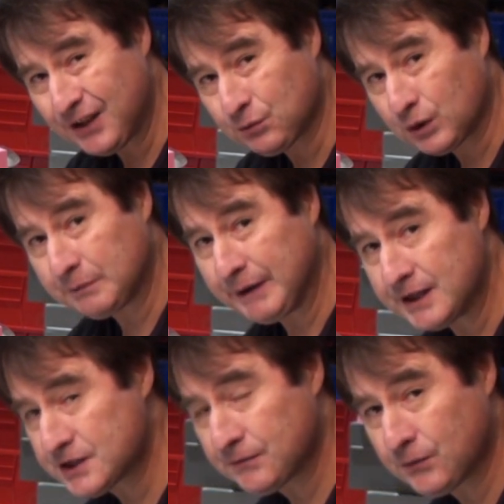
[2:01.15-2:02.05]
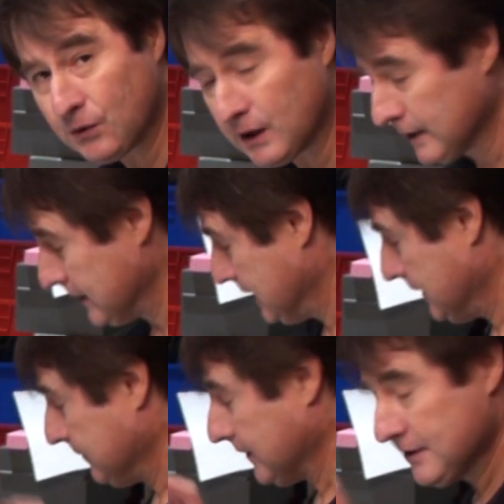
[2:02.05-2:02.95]
of the workbench for
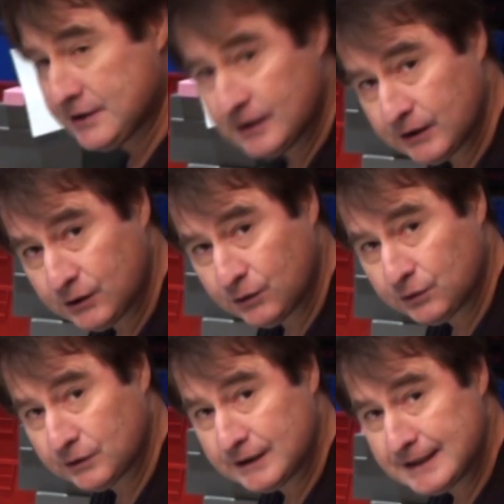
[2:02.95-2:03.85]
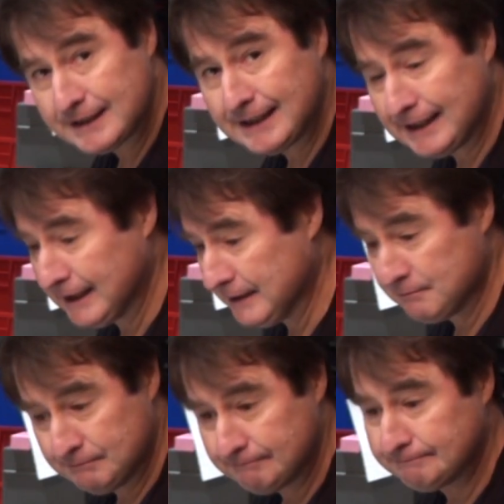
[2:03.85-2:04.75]
silicone
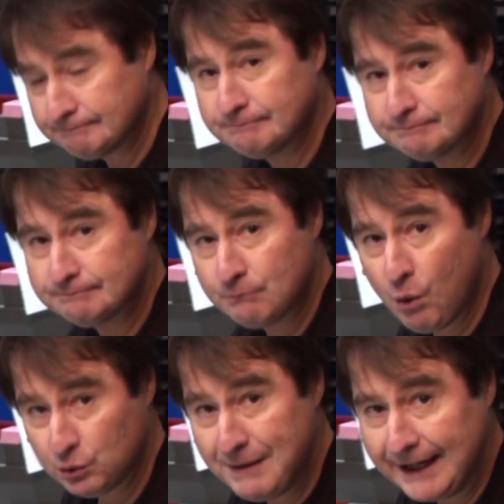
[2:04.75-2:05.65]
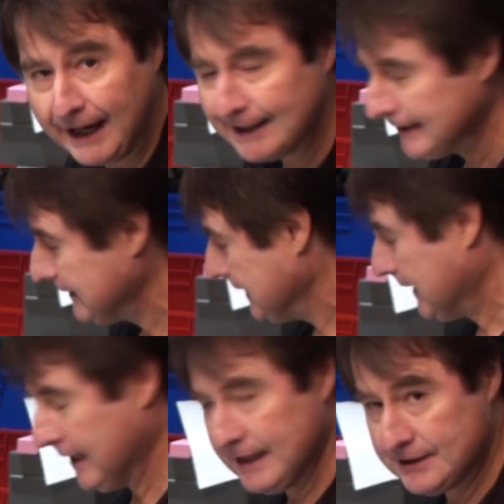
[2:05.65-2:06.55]
mold making.
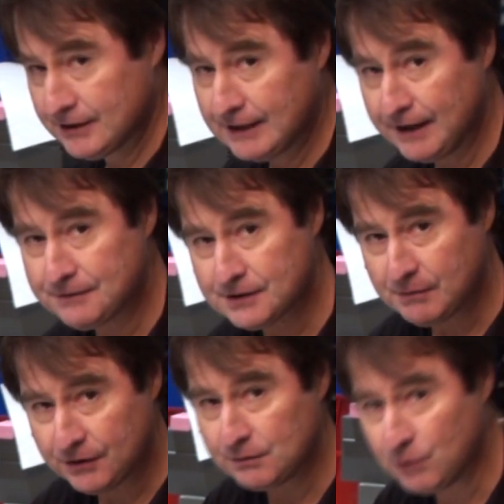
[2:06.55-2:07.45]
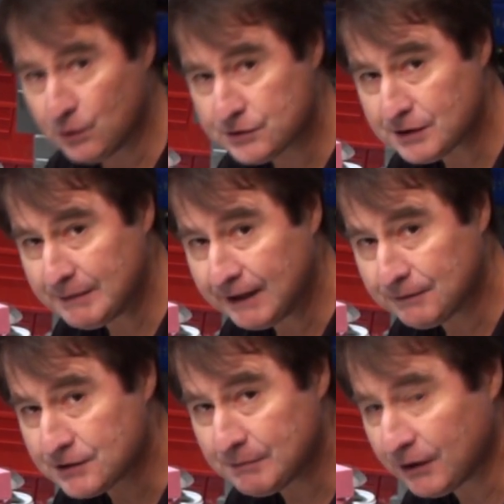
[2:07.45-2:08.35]
I still have some other molds to make
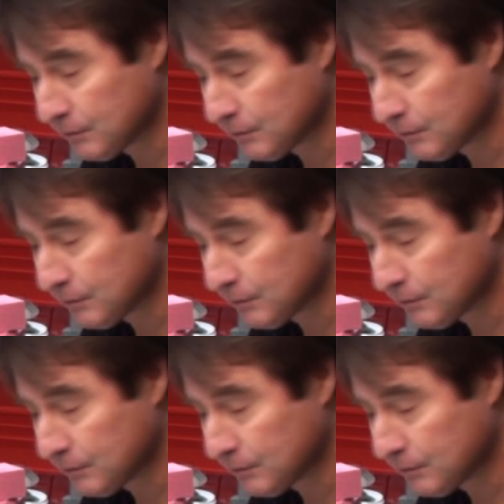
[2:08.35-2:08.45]
for some other